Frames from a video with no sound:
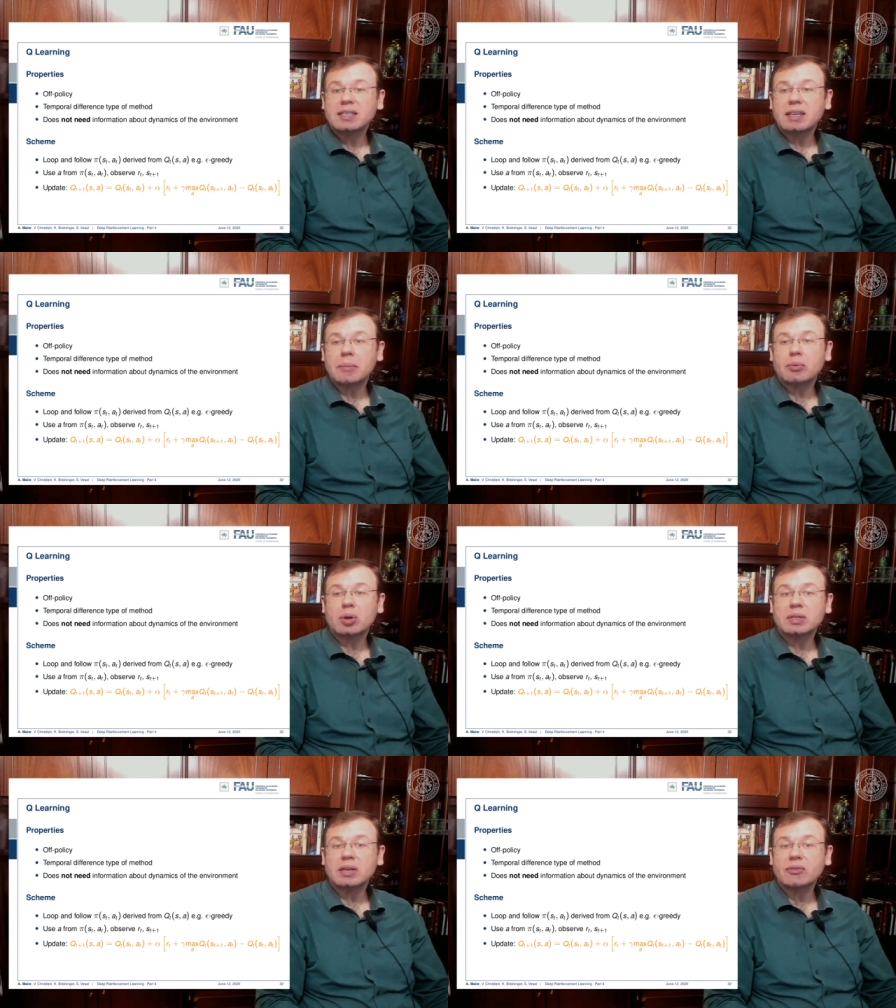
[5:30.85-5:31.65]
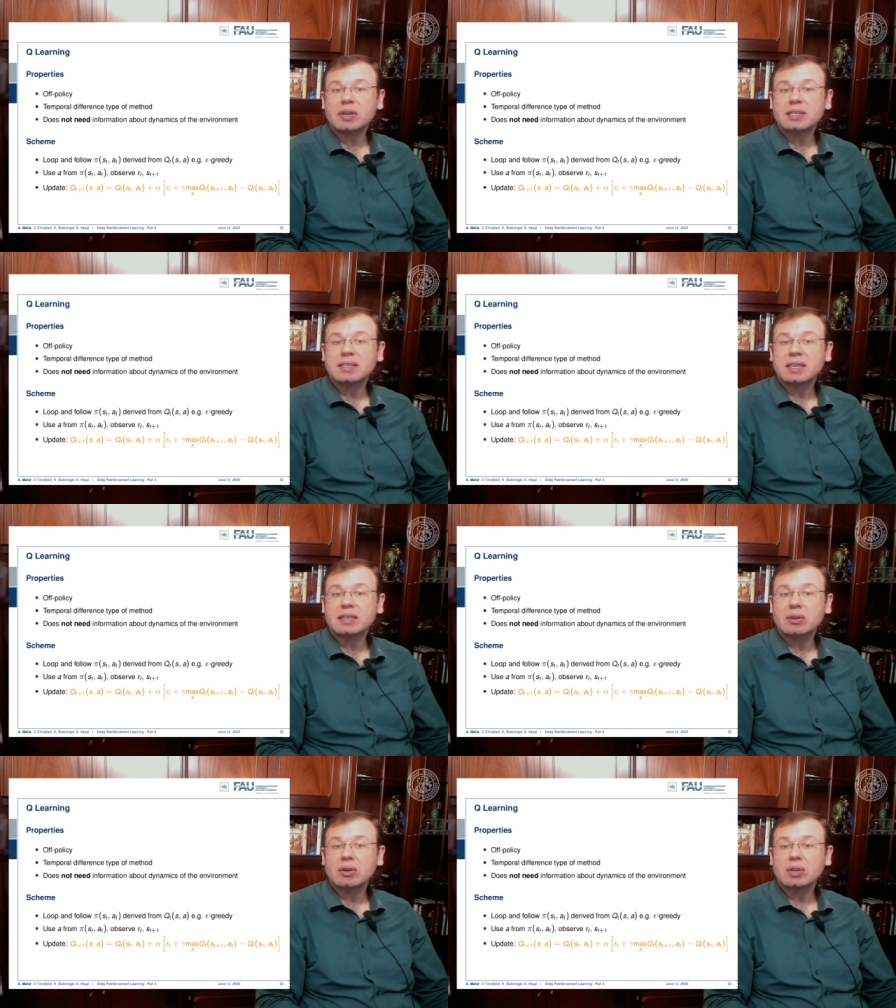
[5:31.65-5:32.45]
temporal difference
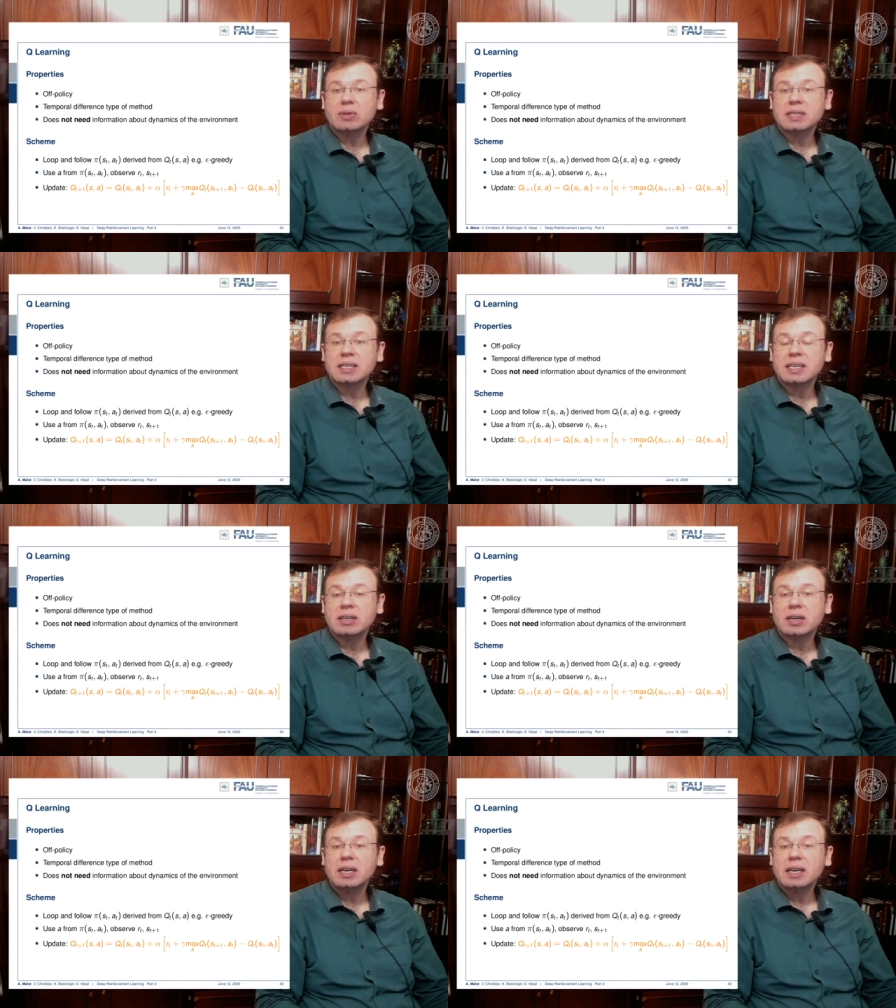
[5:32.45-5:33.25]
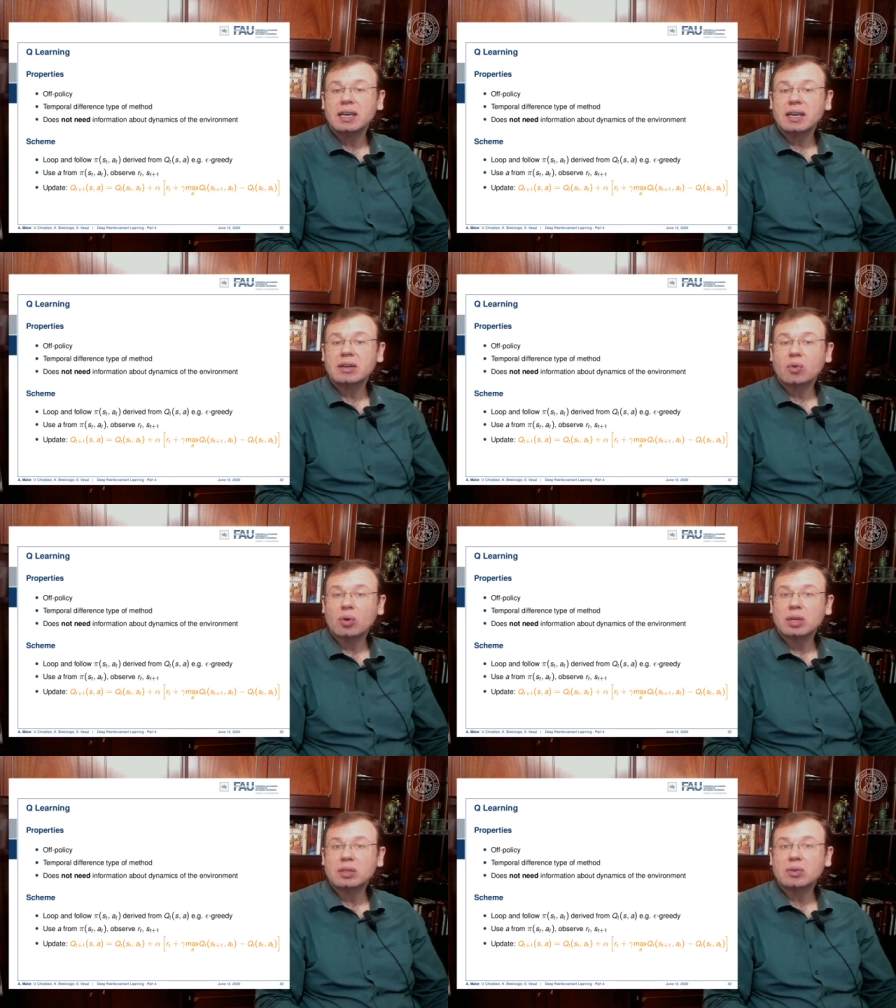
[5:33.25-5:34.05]
that you are using here in
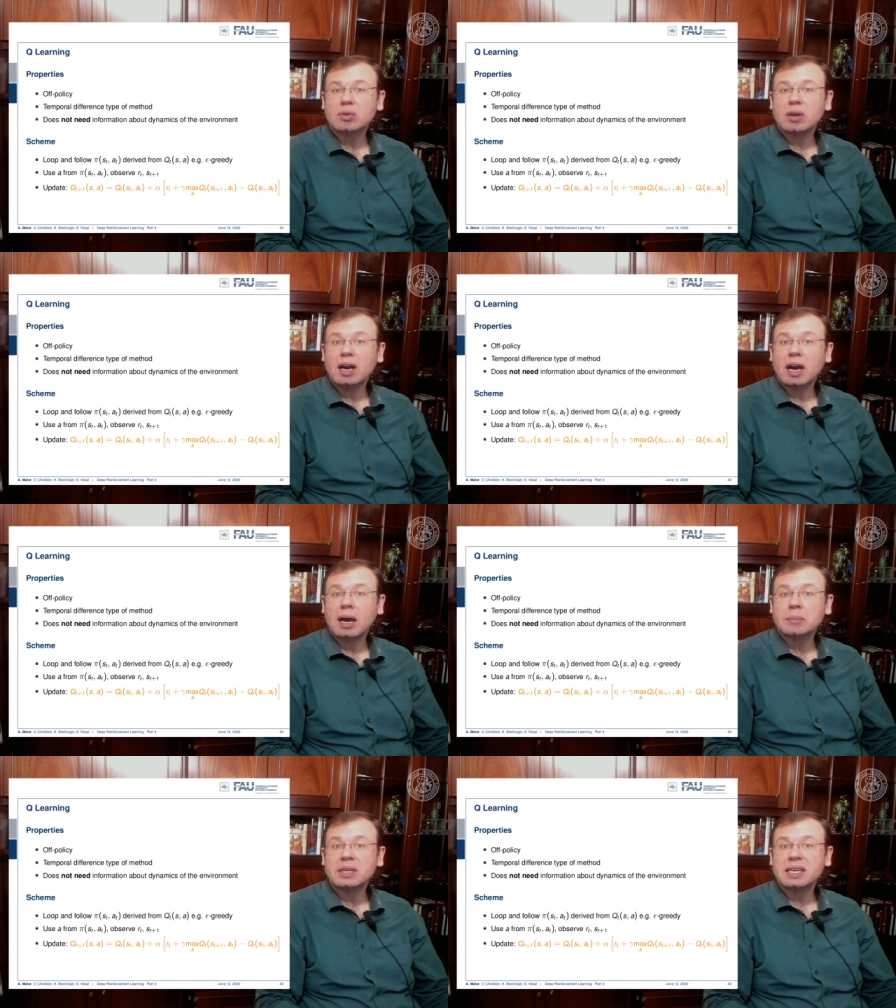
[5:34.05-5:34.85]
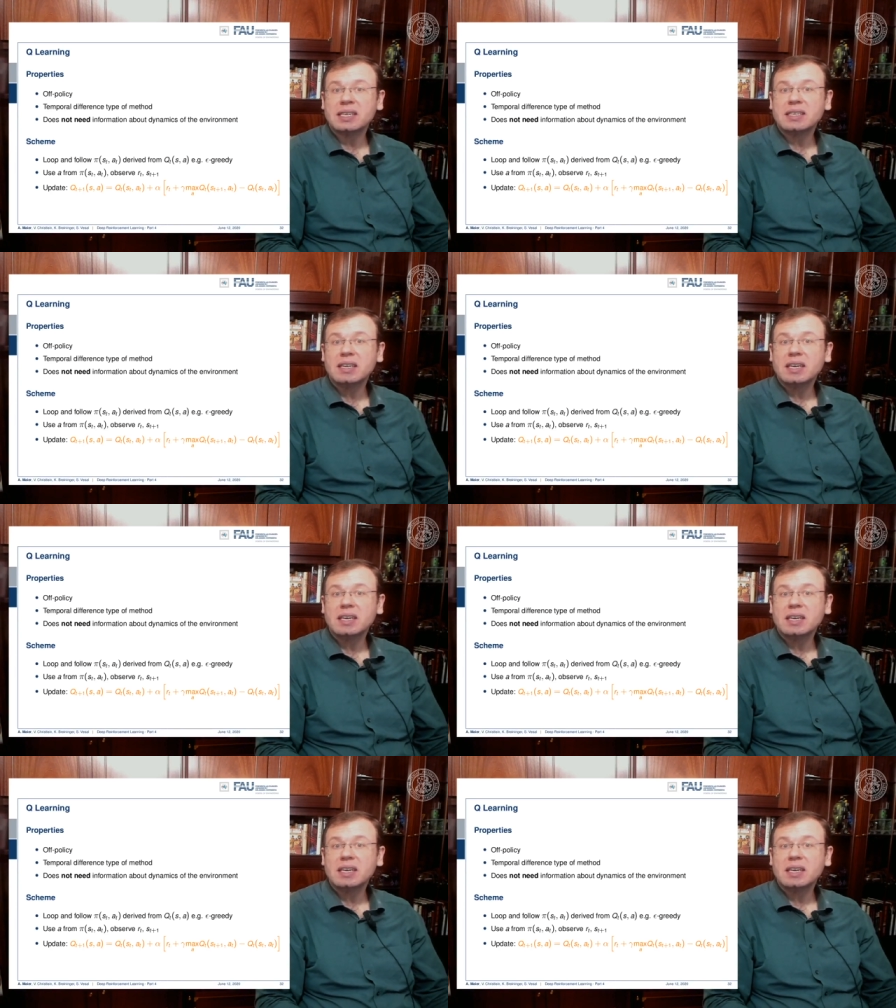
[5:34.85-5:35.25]
order to update